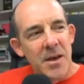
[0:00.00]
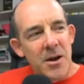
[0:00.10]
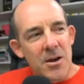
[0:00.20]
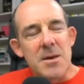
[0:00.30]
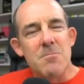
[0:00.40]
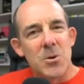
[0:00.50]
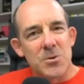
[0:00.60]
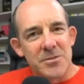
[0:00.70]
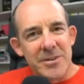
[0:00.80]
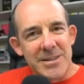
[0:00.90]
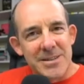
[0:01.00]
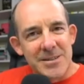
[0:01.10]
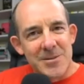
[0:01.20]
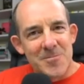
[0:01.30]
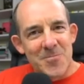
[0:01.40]
Are they motivated?
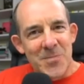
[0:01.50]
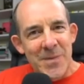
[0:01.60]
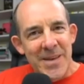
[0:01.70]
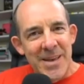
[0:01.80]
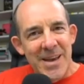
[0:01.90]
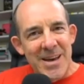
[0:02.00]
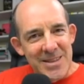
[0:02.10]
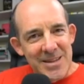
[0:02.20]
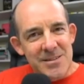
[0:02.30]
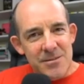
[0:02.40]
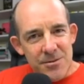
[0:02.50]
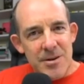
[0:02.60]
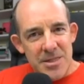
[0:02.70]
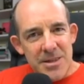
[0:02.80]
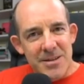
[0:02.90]
And these
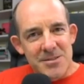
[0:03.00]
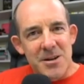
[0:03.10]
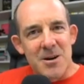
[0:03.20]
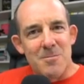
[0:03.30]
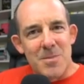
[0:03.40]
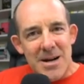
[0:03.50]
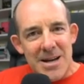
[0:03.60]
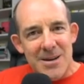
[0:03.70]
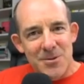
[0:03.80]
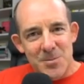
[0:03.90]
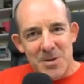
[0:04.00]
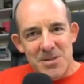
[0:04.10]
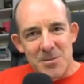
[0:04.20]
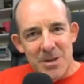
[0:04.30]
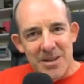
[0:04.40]
three things are my
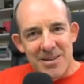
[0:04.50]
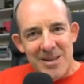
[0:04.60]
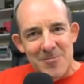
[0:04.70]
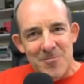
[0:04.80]
responsibility.